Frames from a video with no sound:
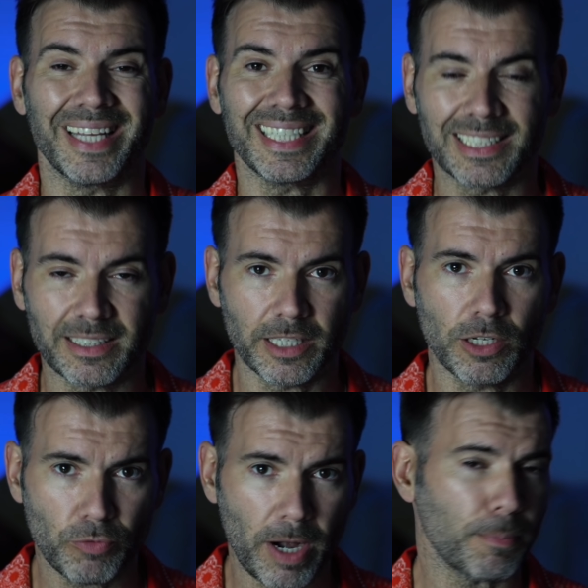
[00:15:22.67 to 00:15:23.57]
They're
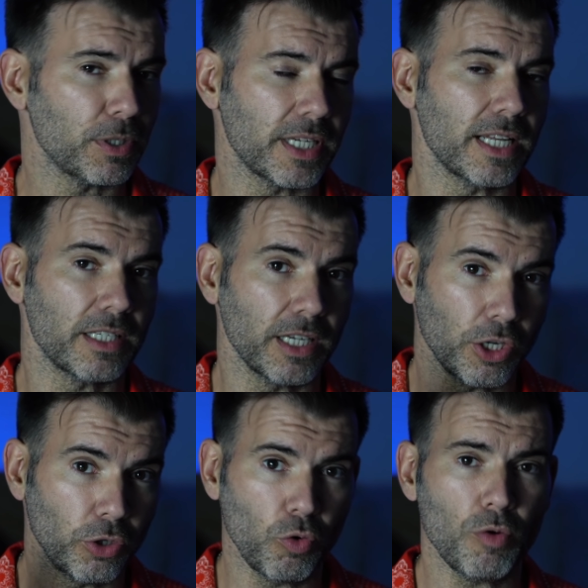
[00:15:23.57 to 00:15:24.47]
still
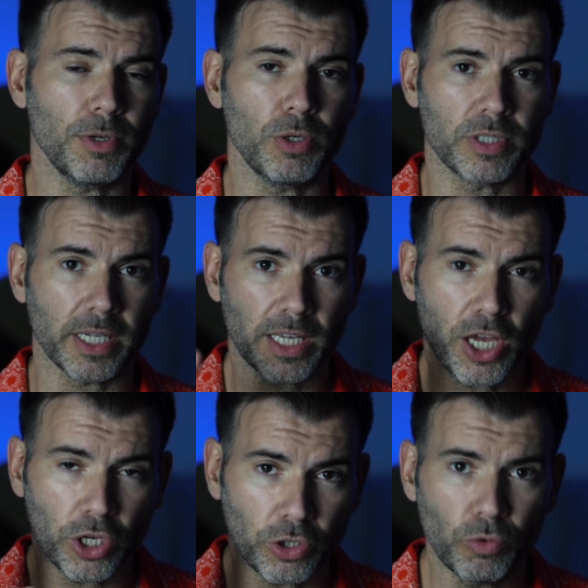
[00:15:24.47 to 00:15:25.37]
representing your music,
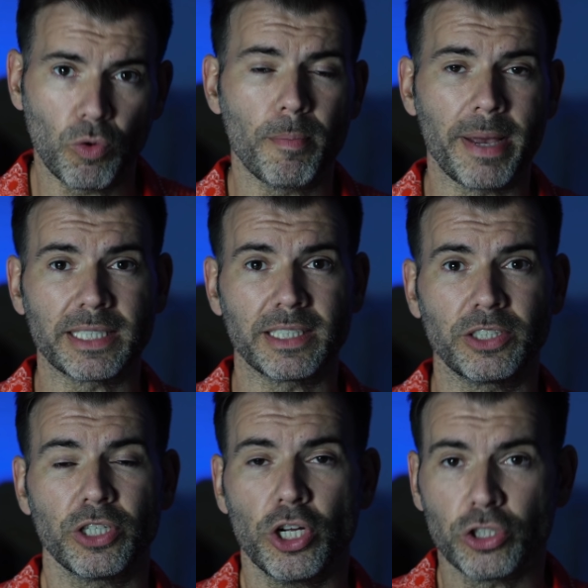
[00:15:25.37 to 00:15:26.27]
your
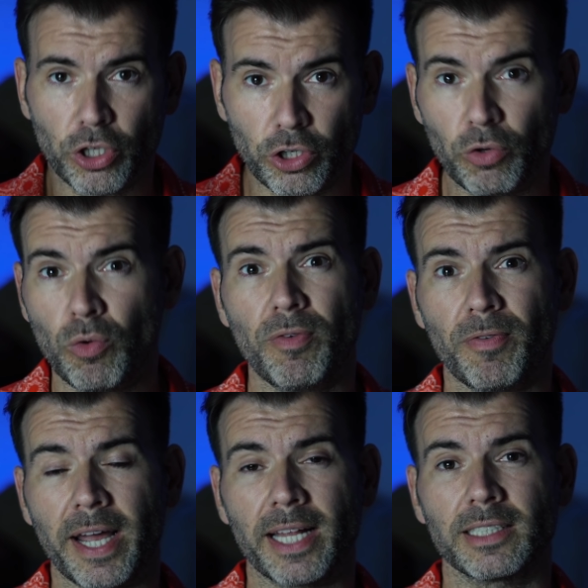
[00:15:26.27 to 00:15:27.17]
message to your
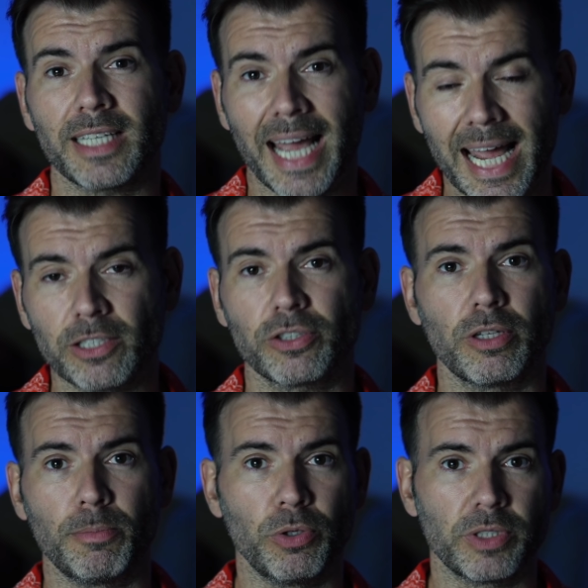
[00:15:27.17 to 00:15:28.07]
fans and to
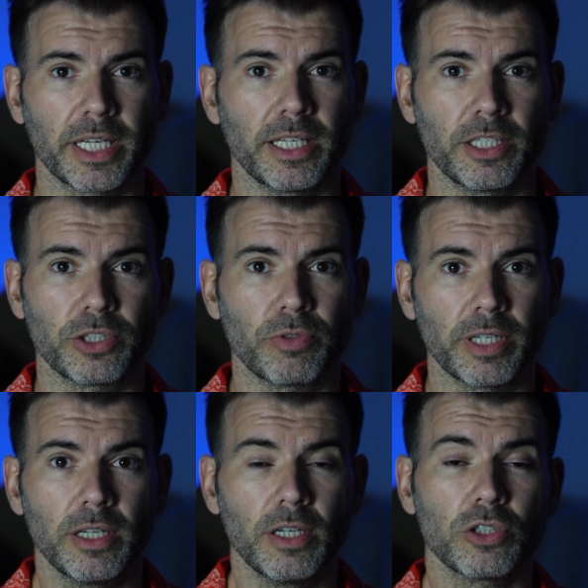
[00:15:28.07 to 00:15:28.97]
the music industry.